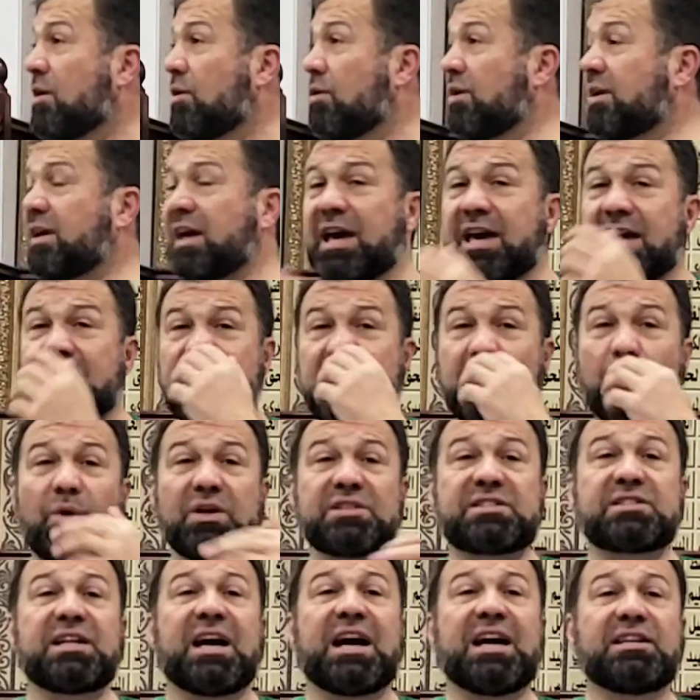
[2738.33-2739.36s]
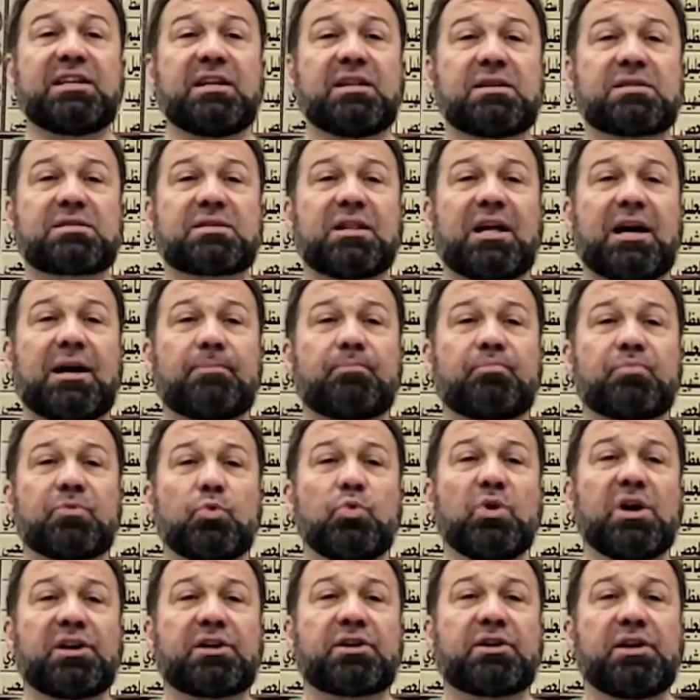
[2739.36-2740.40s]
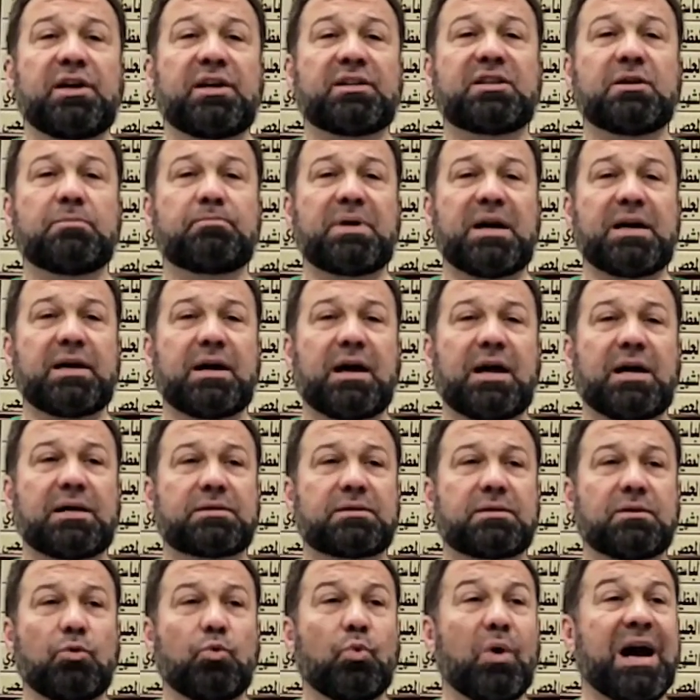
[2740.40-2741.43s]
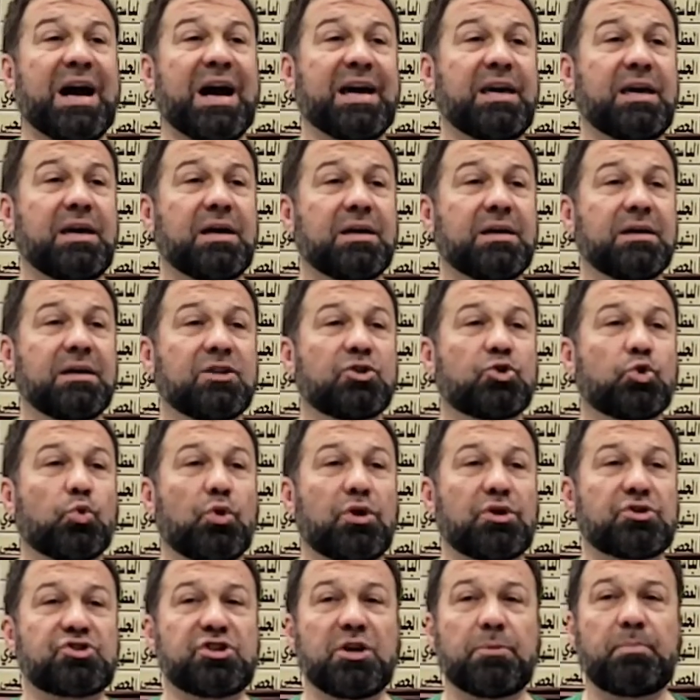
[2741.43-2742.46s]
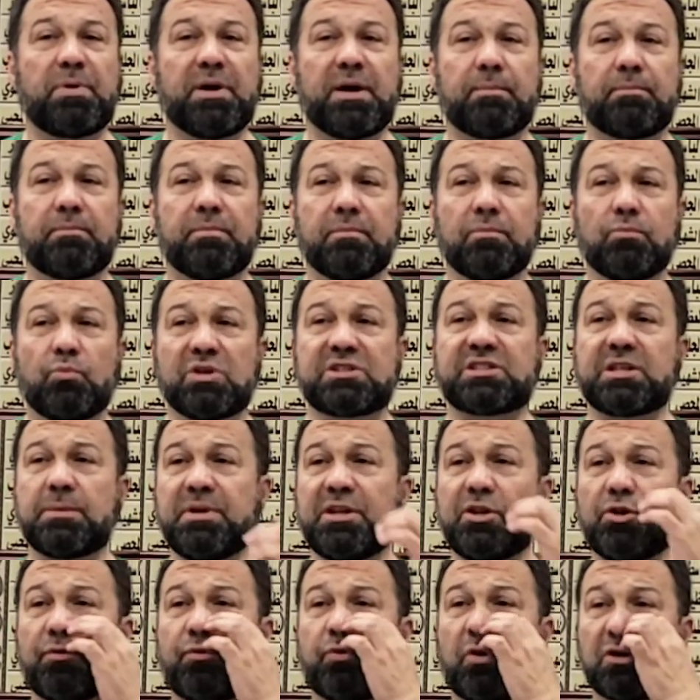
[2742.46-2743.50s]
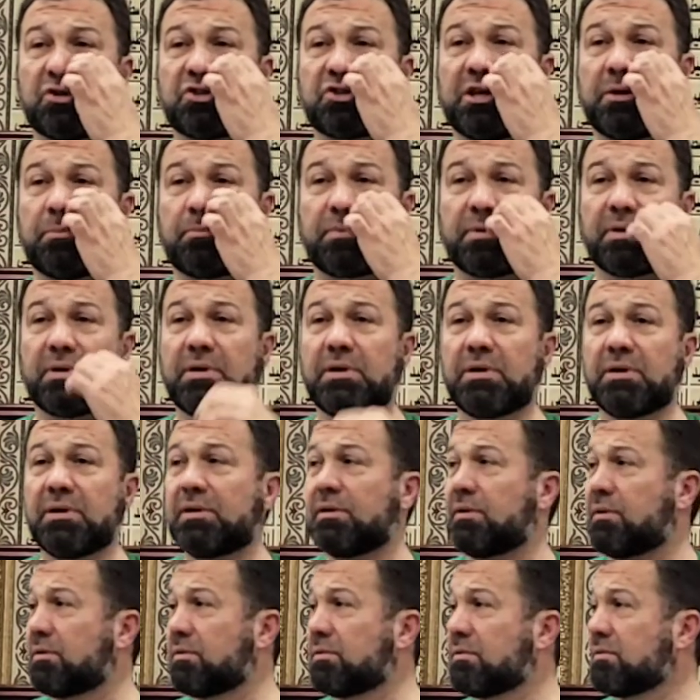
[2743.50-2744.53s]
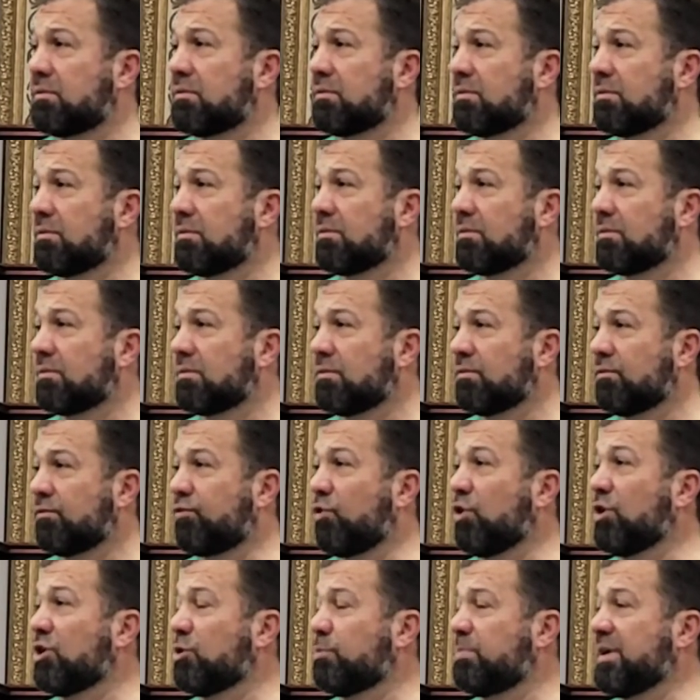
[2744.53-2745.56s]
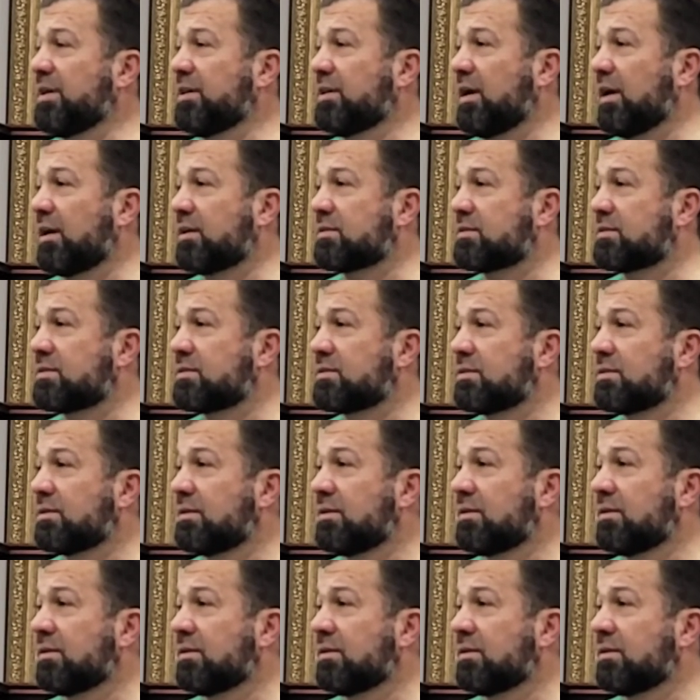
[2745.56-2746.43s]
Okay, what's the idea in Islam? We are created by God. Why? To worship him. What's the meaning of worship? Full obedience.